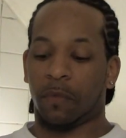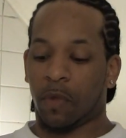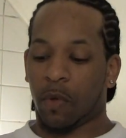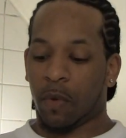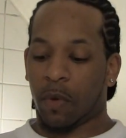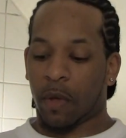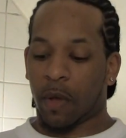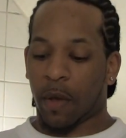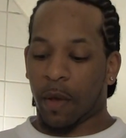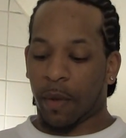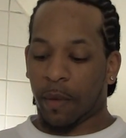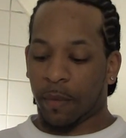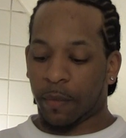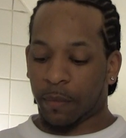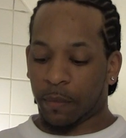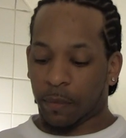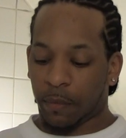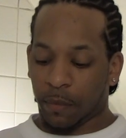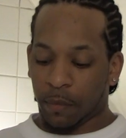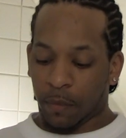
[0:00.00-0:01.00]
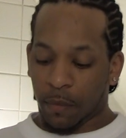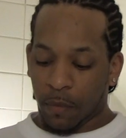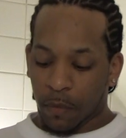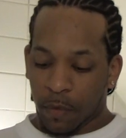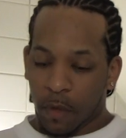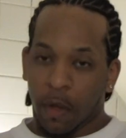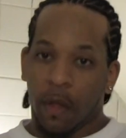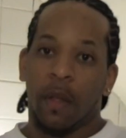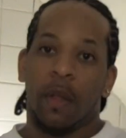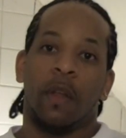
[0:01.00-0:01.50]
Okay.
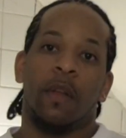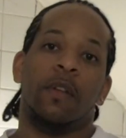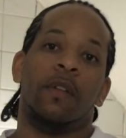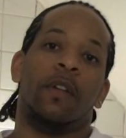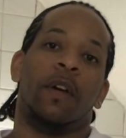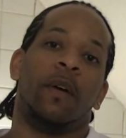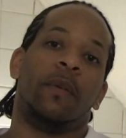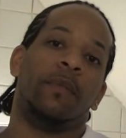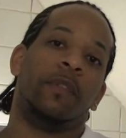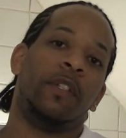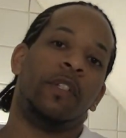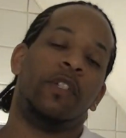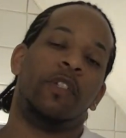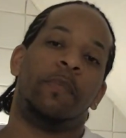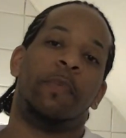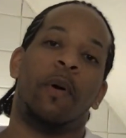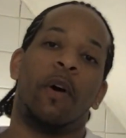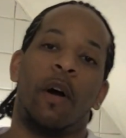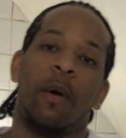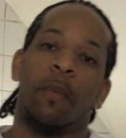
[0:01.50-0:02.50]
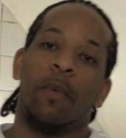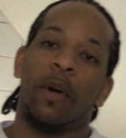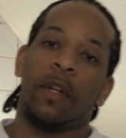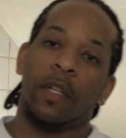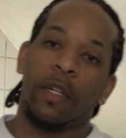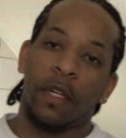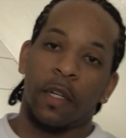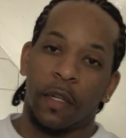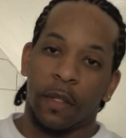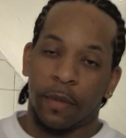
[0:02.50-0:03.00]
You know, this is part one
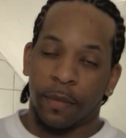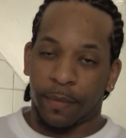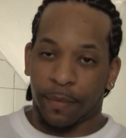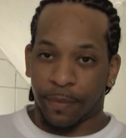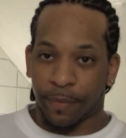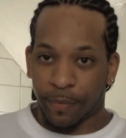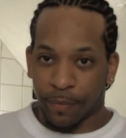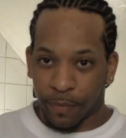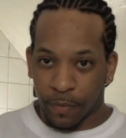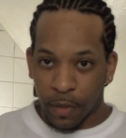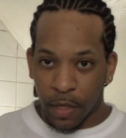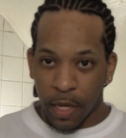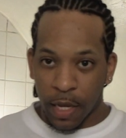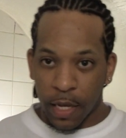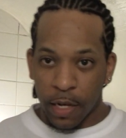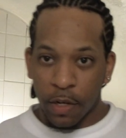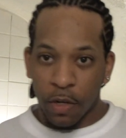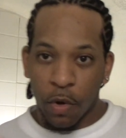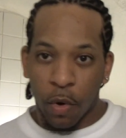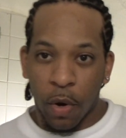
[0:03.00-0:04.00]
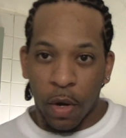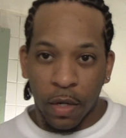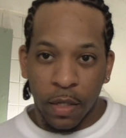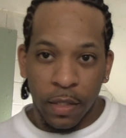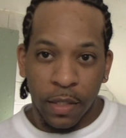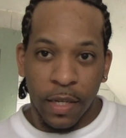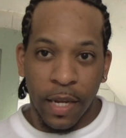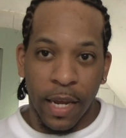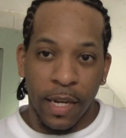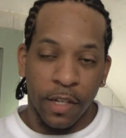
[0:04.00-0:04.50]
of the indoor
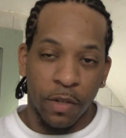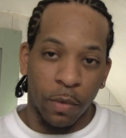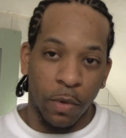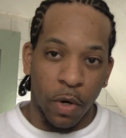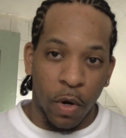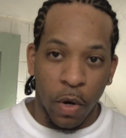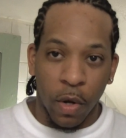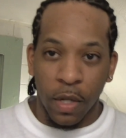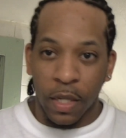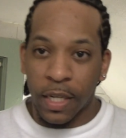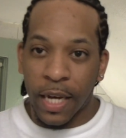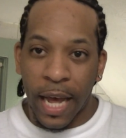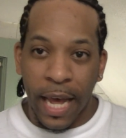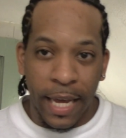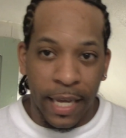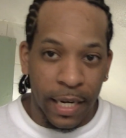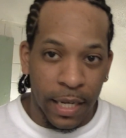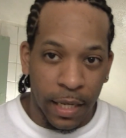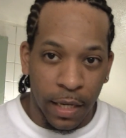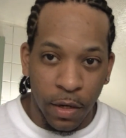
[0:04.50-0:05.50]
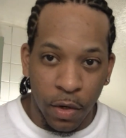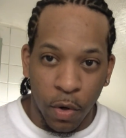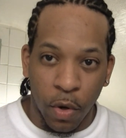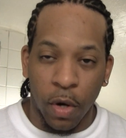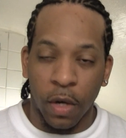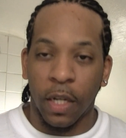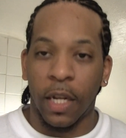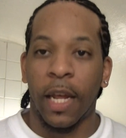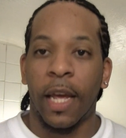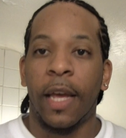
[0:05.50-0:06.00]
test with all the lighting and
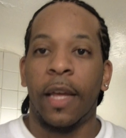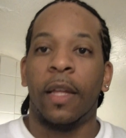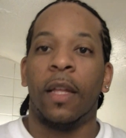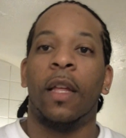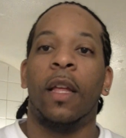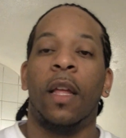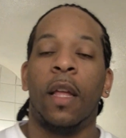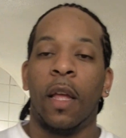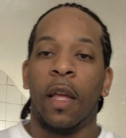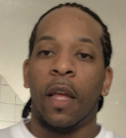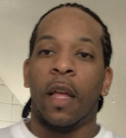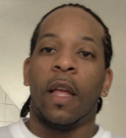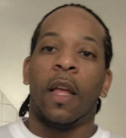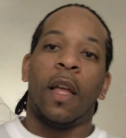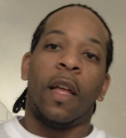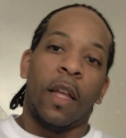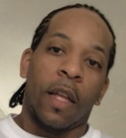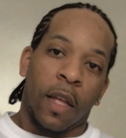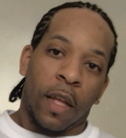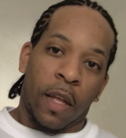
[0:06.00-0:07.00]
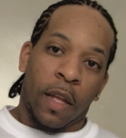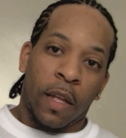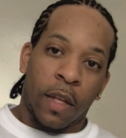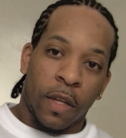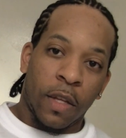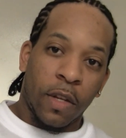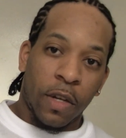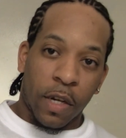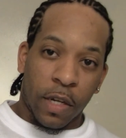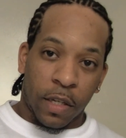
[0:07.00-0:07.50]
all that.
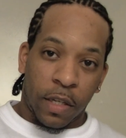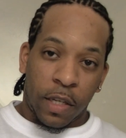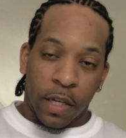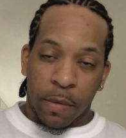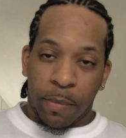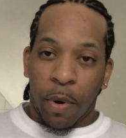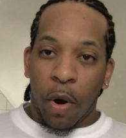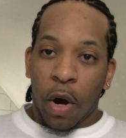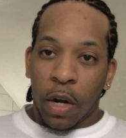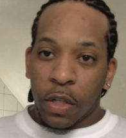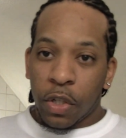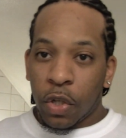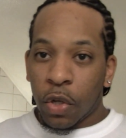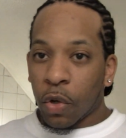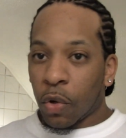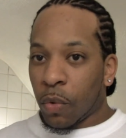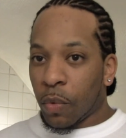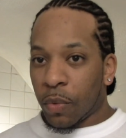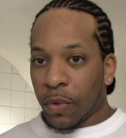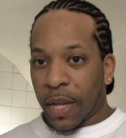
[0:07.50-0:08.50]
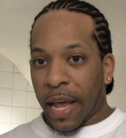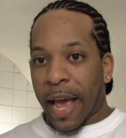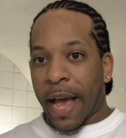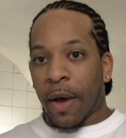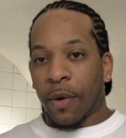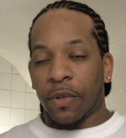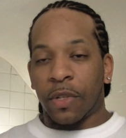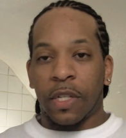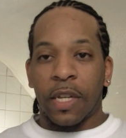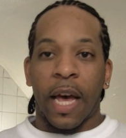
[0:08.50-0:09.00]
You're going to see part two, the
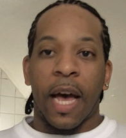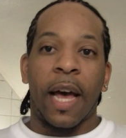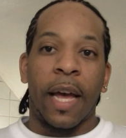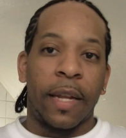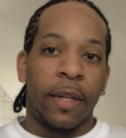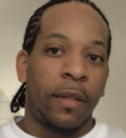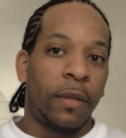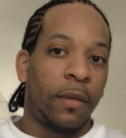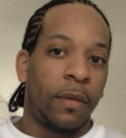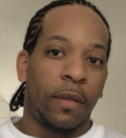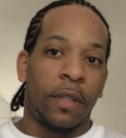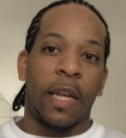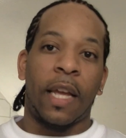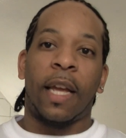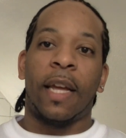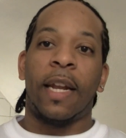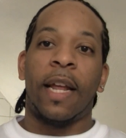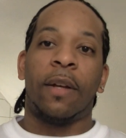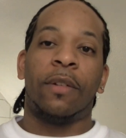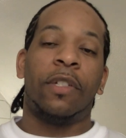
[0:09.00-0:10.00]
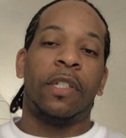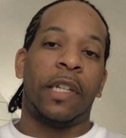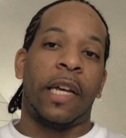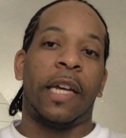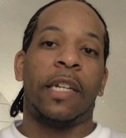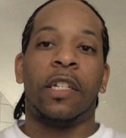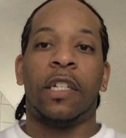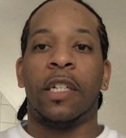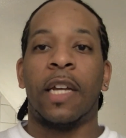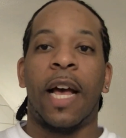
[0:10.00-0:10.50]
outside, taking
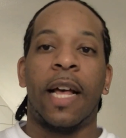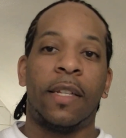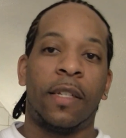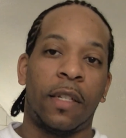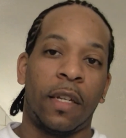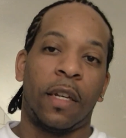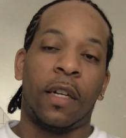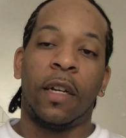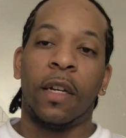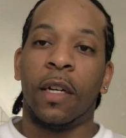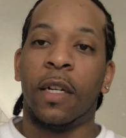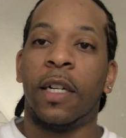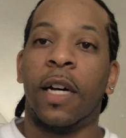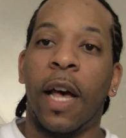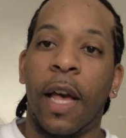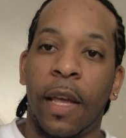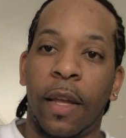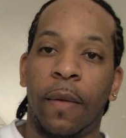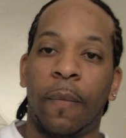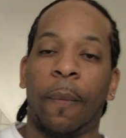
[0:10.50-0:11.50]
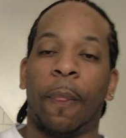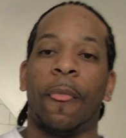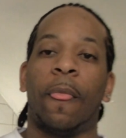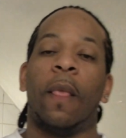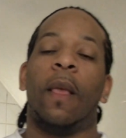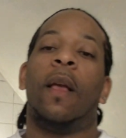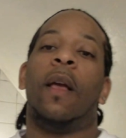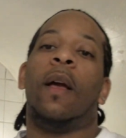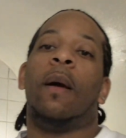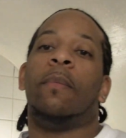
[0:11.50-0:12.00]
outside shots in good light.
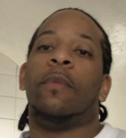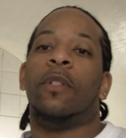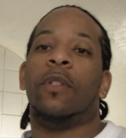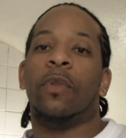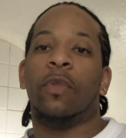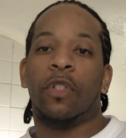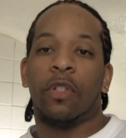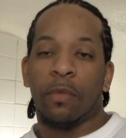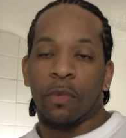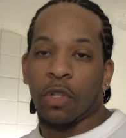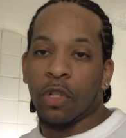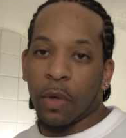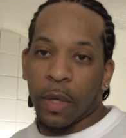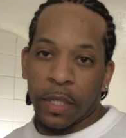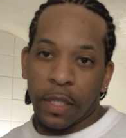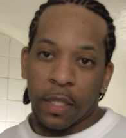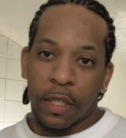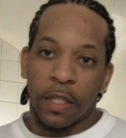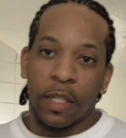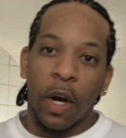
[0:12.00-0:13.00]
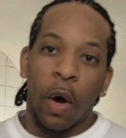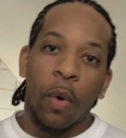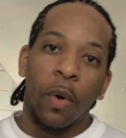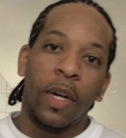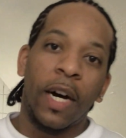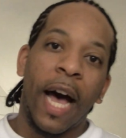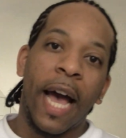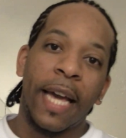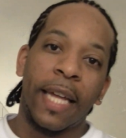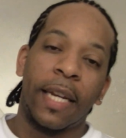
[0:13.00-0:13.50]
I'm going to do some joints in low
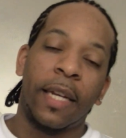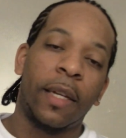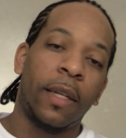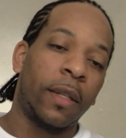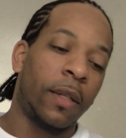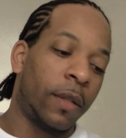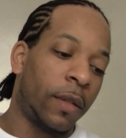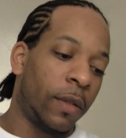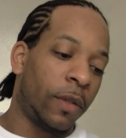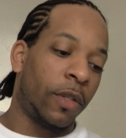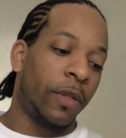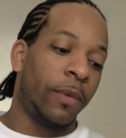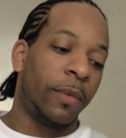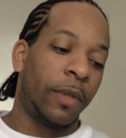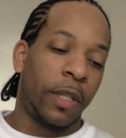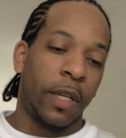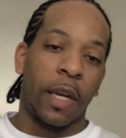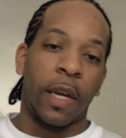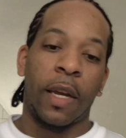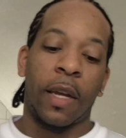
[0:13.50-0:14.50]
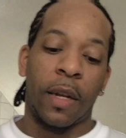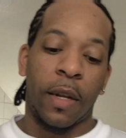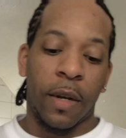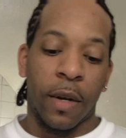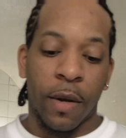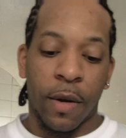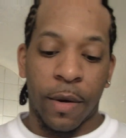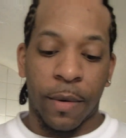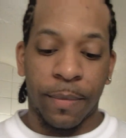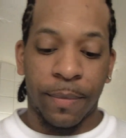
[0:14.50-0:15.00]
lighting. You know what I'm saying?
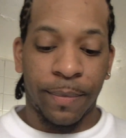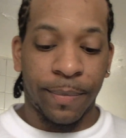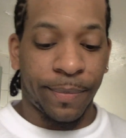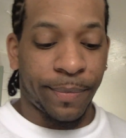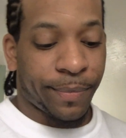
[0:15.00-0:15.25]
And